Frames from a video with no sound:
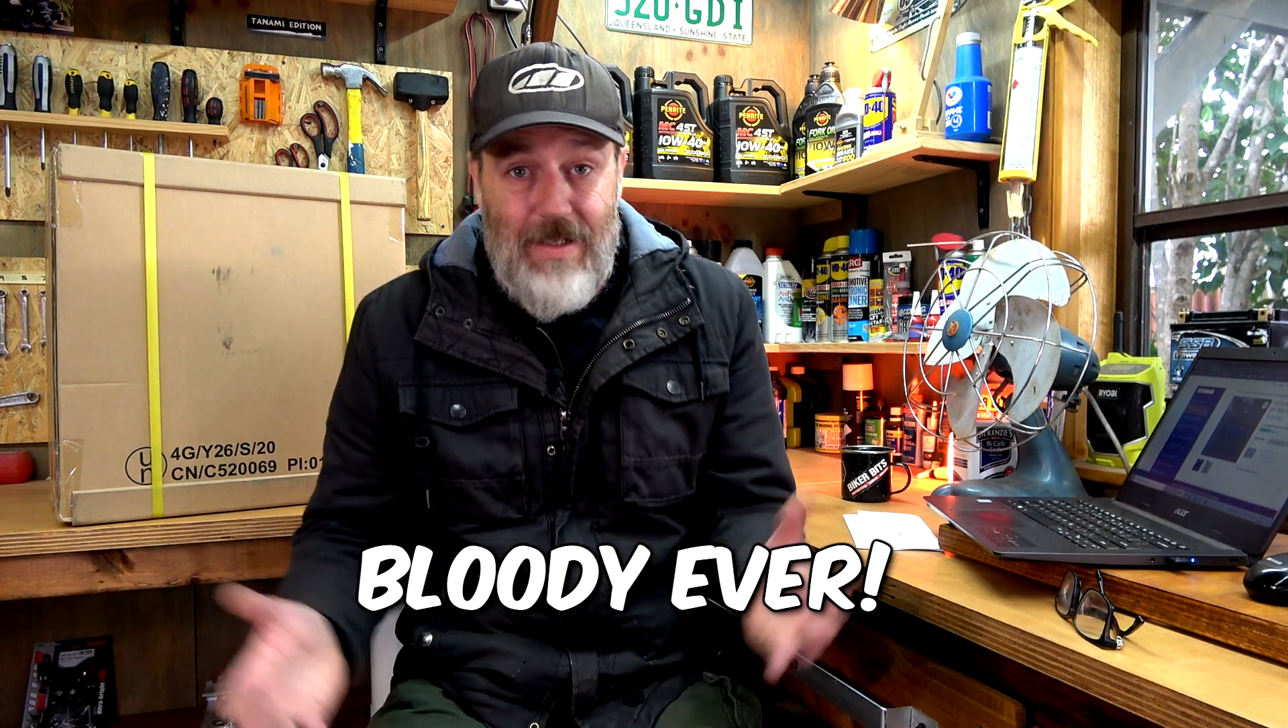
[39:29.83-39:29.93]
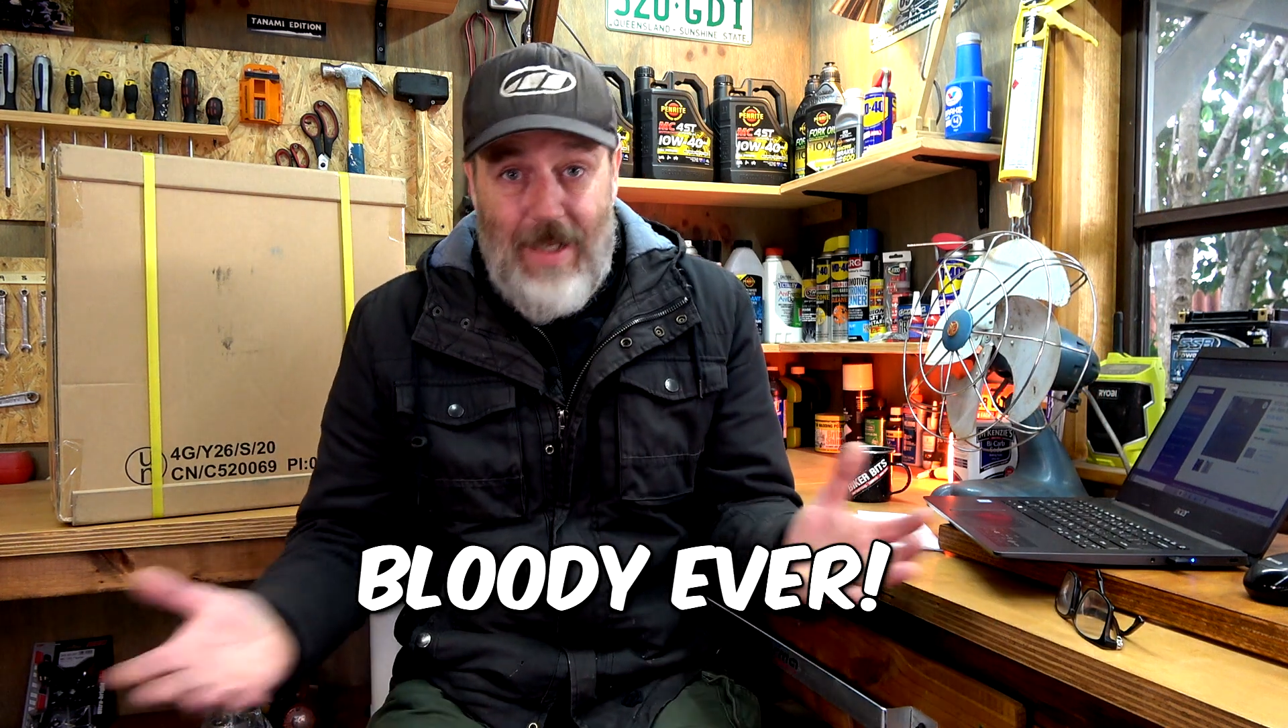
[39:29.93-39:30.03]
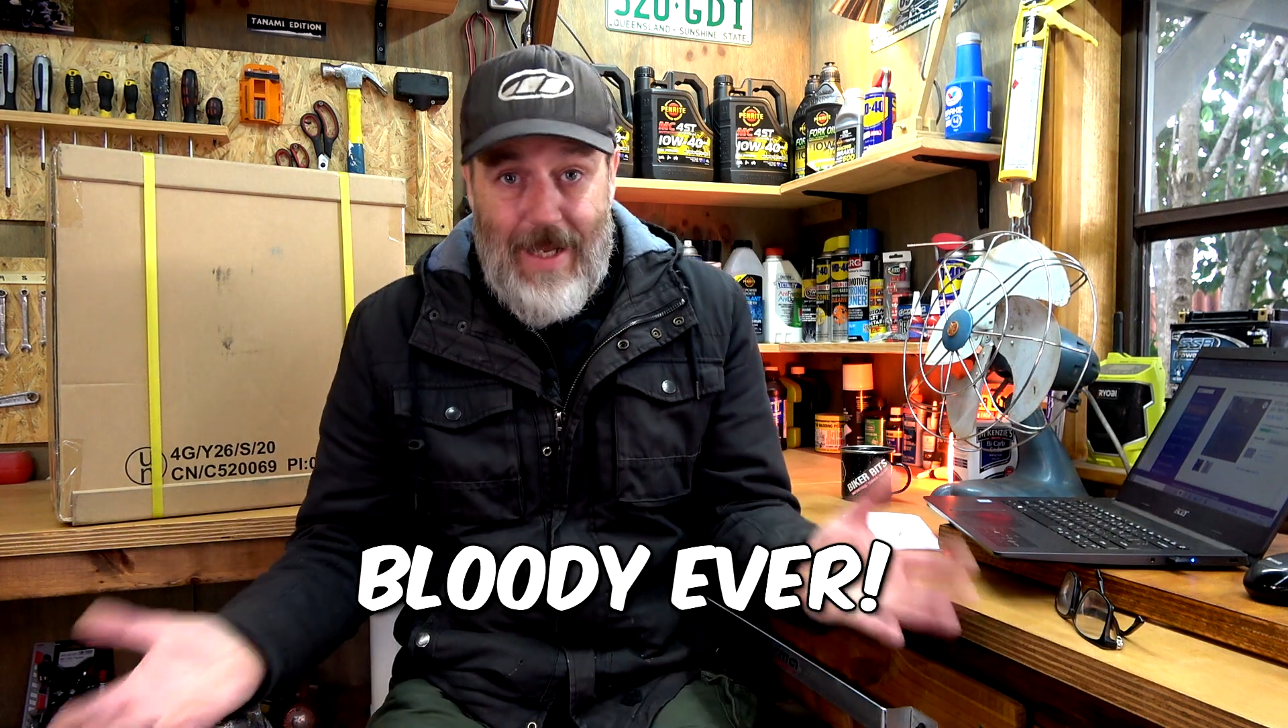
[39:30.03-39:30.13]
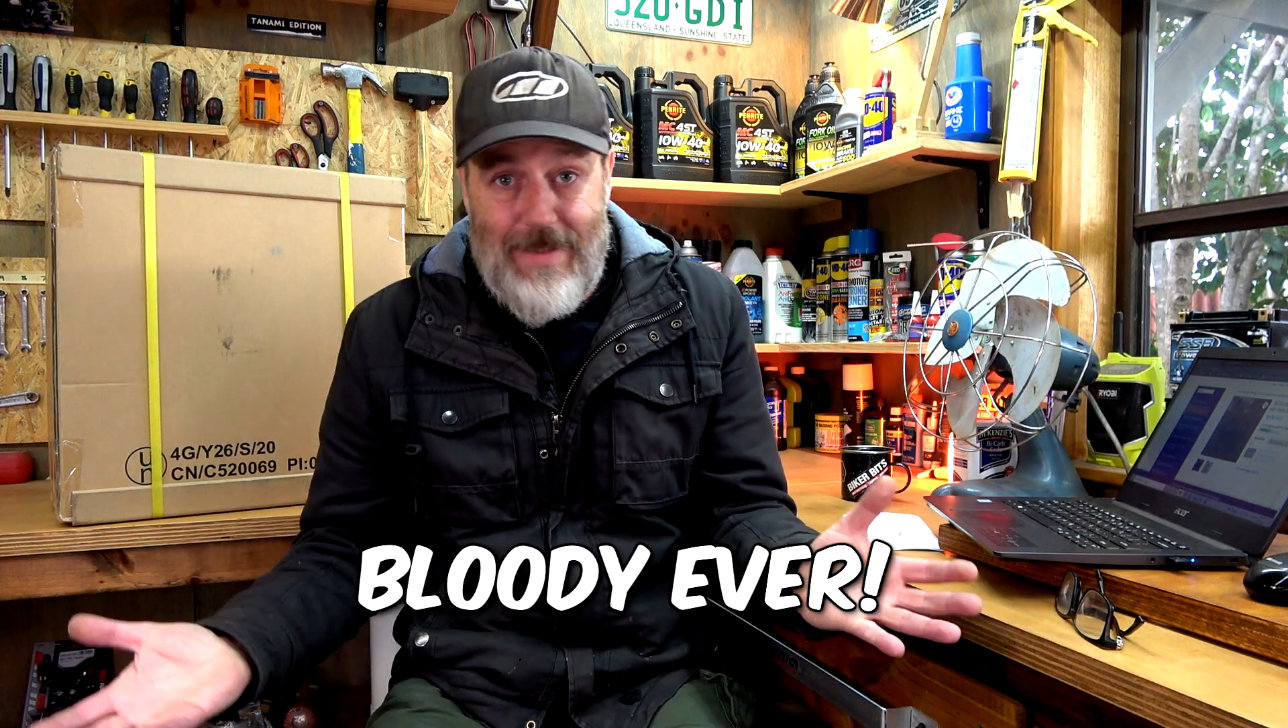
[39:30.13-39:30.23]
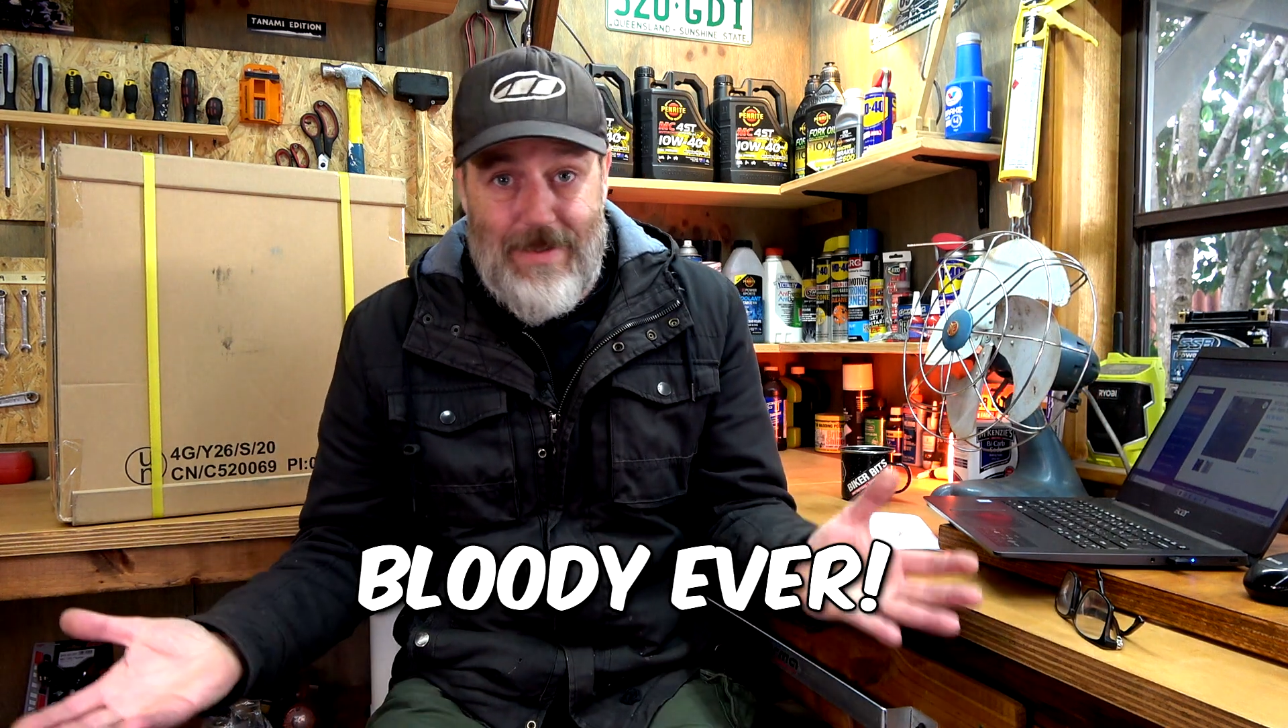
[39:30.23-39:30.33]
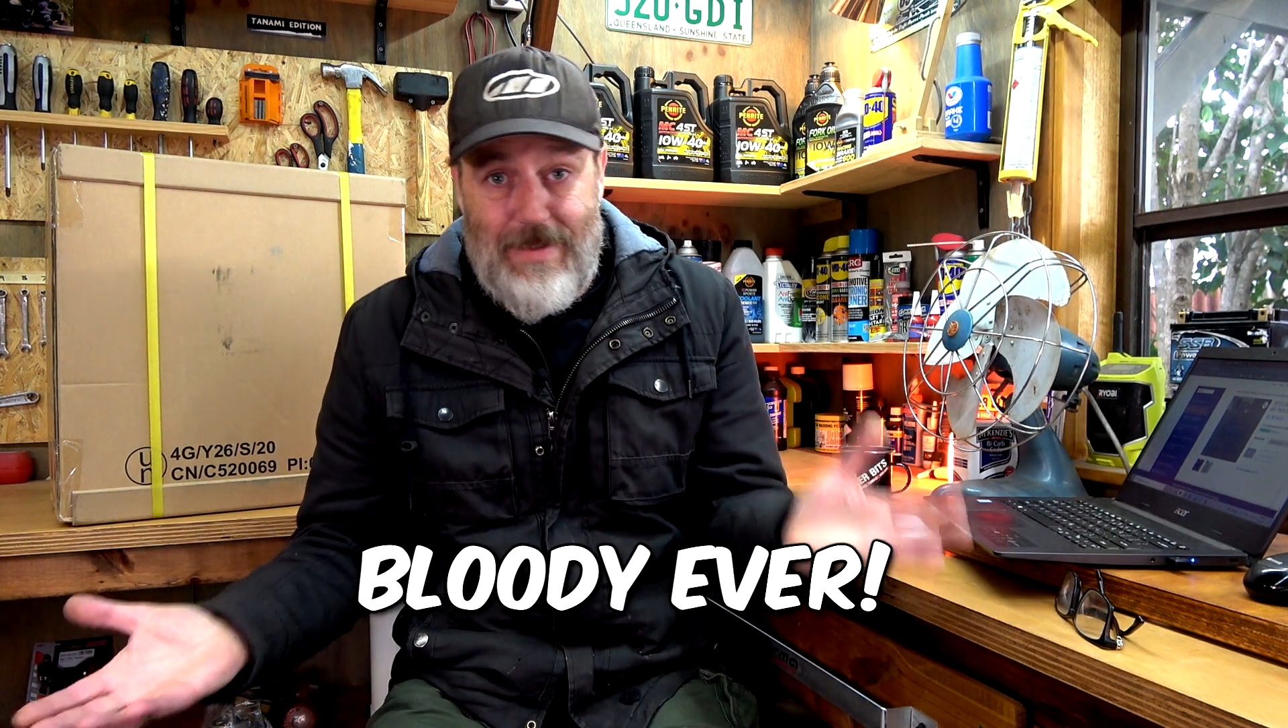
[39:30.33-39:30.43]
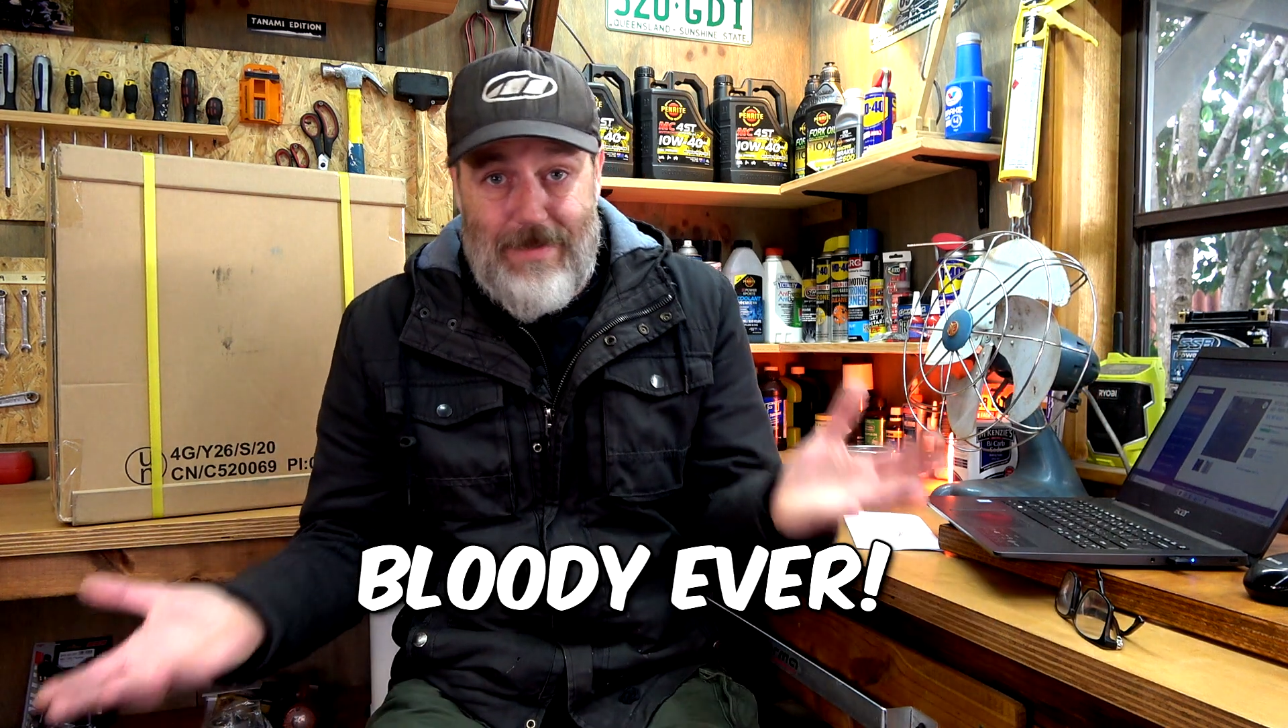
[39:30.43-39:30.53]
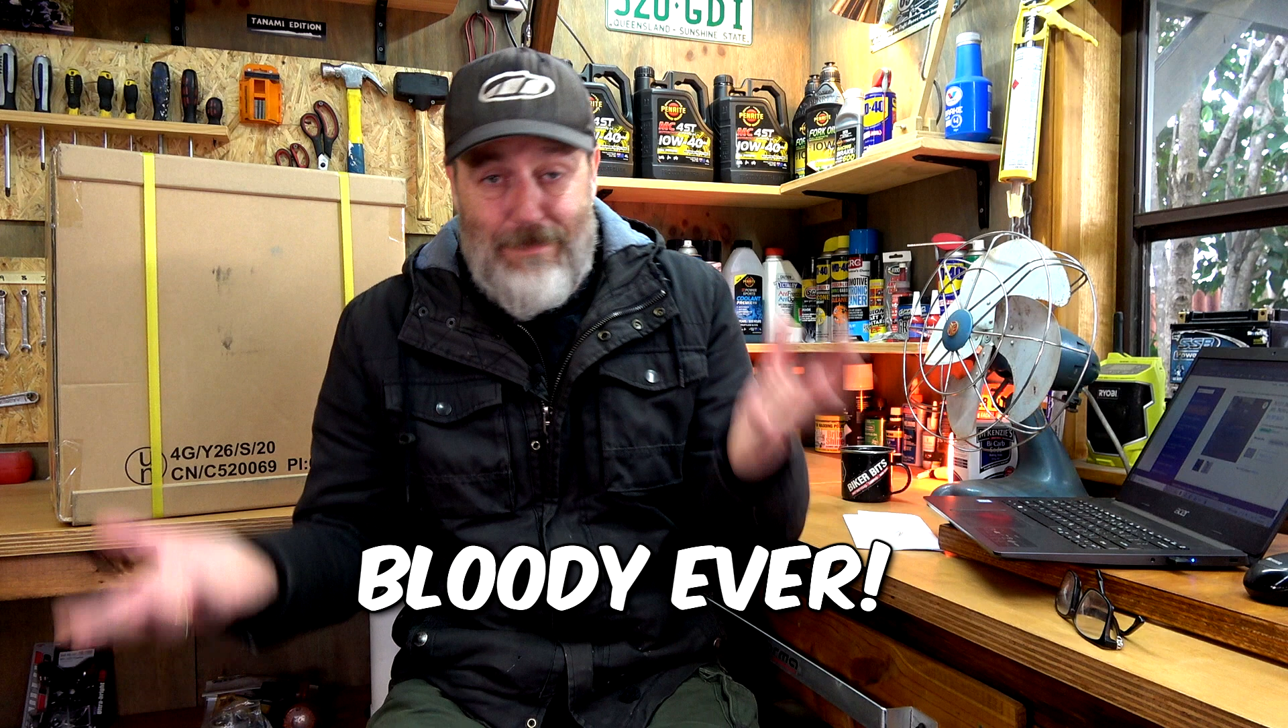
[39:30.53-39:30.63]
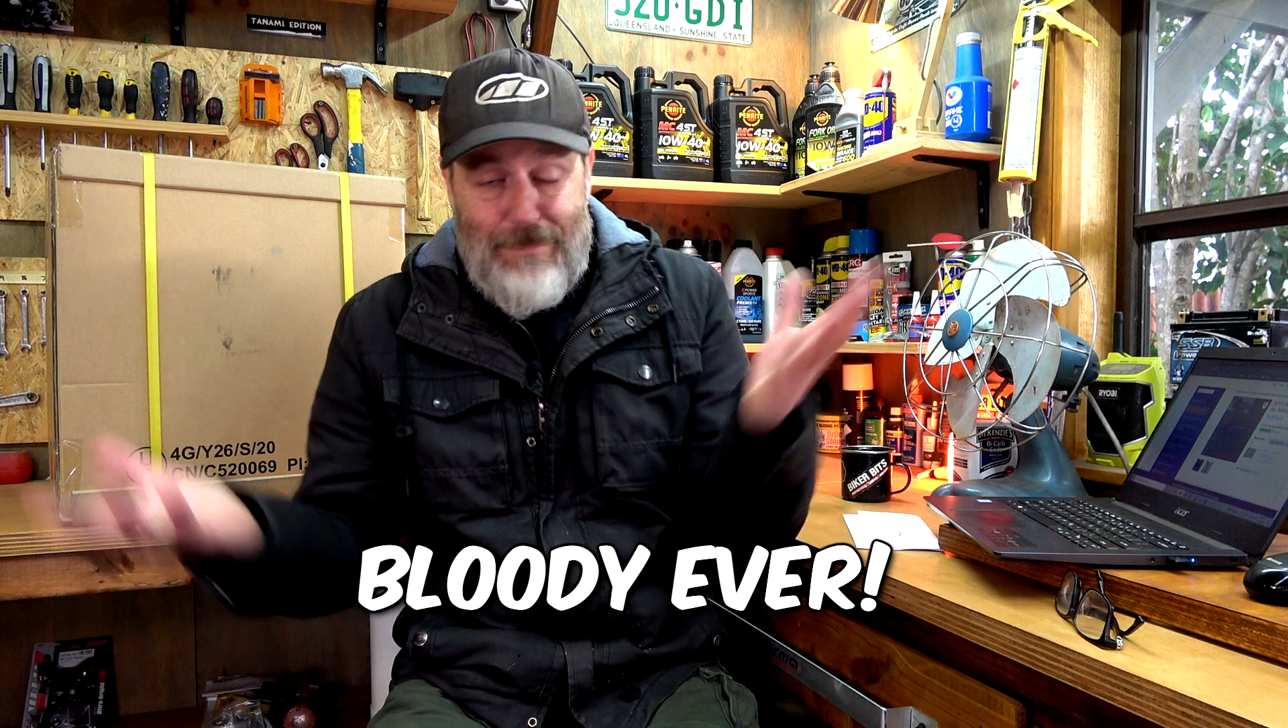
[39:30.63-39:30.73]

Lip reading: Hence,